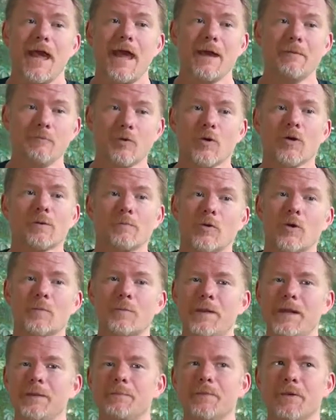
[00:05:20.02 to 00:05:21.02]
And more
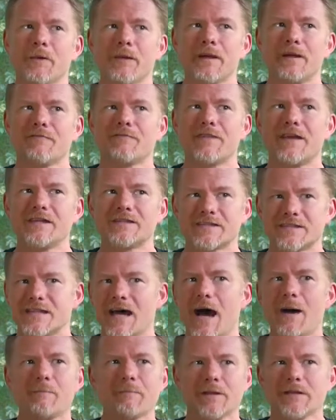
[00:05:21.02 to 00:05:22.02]
people, if they
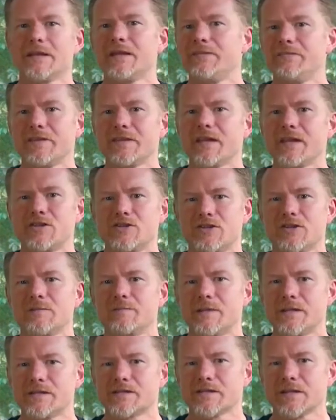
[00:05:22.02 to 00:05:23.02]
stop believing they
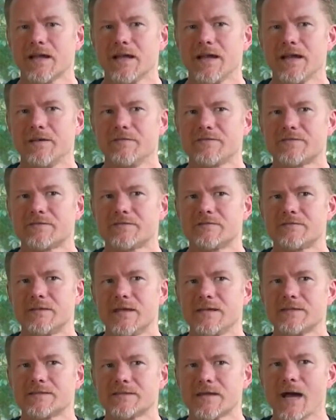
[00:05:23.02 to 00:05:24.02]
should be slaves,
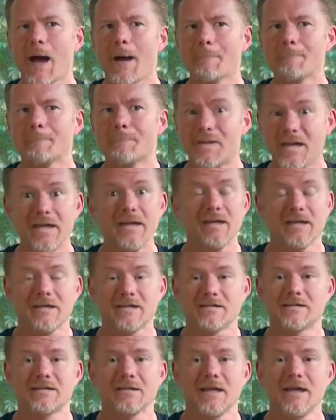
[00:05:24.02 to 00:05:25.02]
they stop
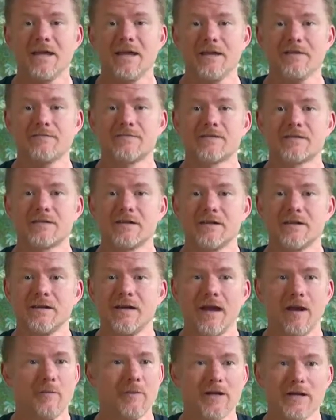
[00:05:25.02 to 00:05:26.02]
being slaves.
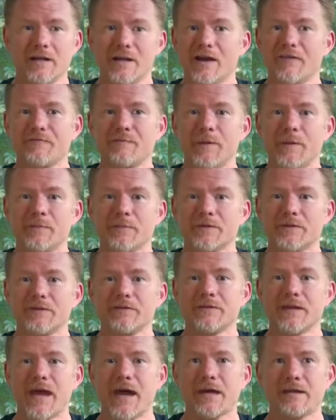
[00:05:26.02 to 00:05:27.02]
And when enough people
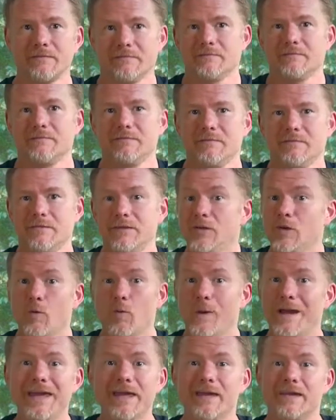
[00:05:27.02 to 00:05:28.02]
do that, you
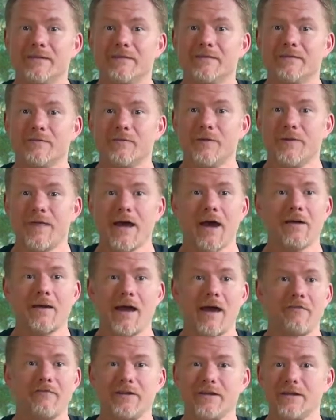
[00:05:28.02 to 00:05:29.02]
win without
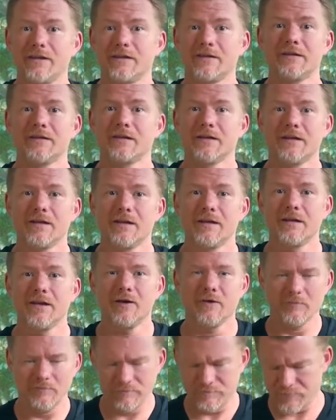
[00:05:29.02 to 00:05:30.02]
having to, you
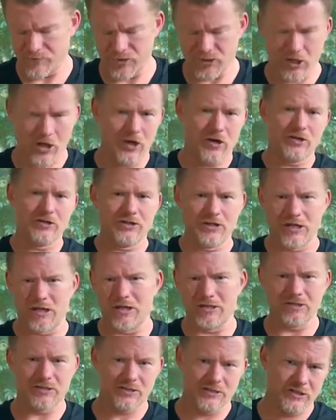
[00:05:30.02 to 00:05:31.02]
know, charge
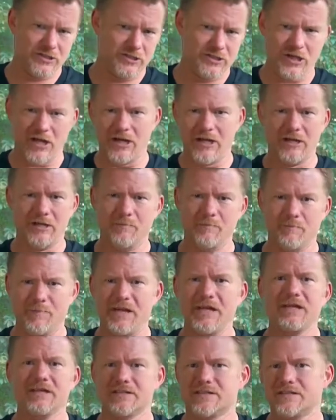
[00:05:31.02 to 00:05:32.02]
against the giant
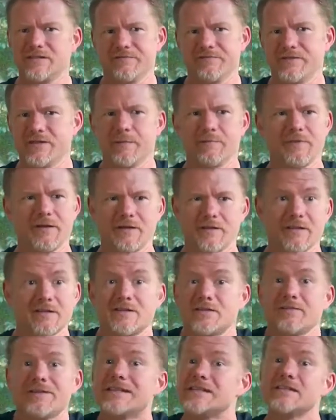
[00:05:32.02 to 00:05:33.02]
beast of something.
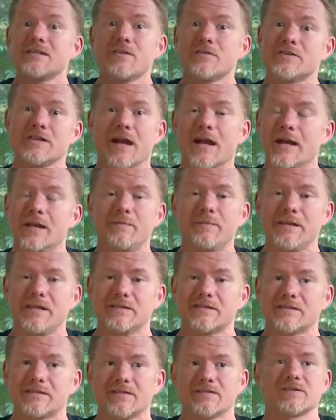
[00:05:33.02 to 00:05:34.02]
Because there is no giant
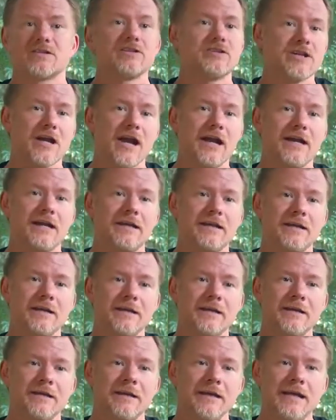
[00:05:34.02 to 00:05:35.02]
beast. There's a giant
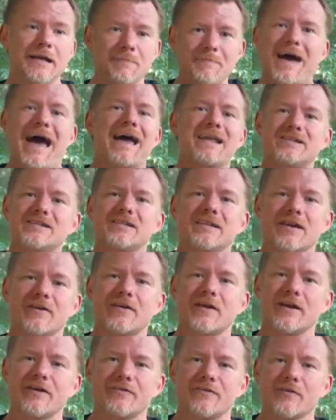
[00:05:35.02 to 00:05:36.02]

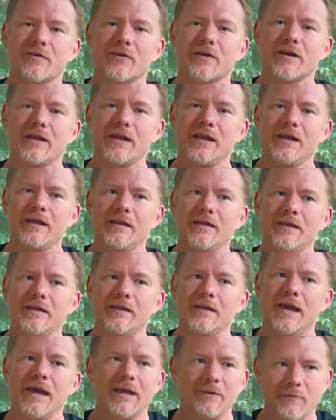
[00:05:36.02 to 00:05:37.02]
imaginary authority.
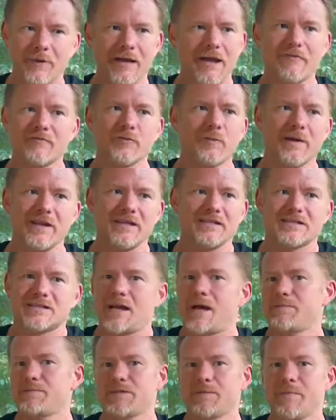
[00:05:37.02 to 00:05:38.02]
And when everybody
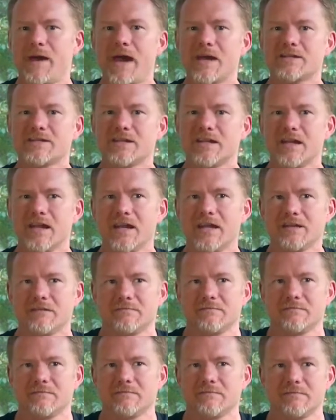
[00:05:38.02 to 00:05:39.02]
stops imagining
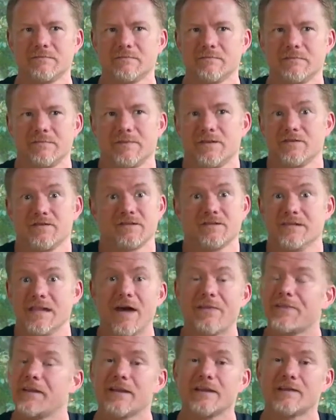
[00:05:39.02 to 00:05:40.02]
it, there's
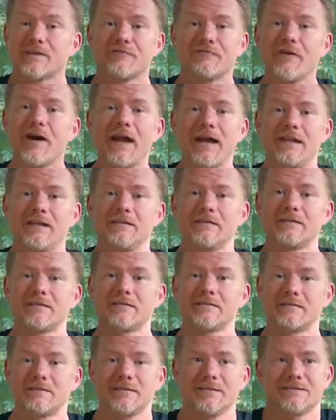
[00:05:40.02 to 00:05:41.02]
nothing to fight.
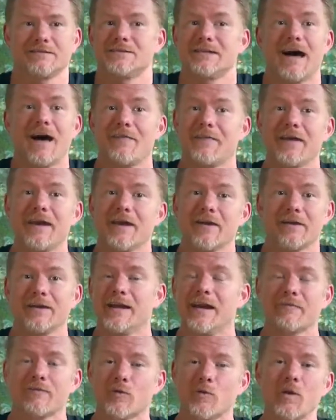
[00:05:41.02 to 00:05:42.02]
It's not there.
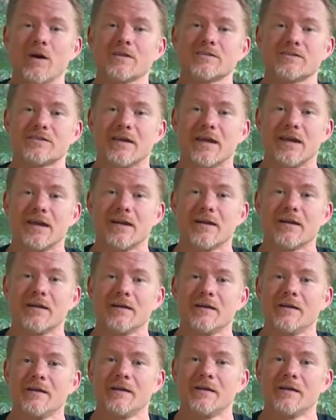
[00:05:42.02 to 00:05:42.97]
It never was there.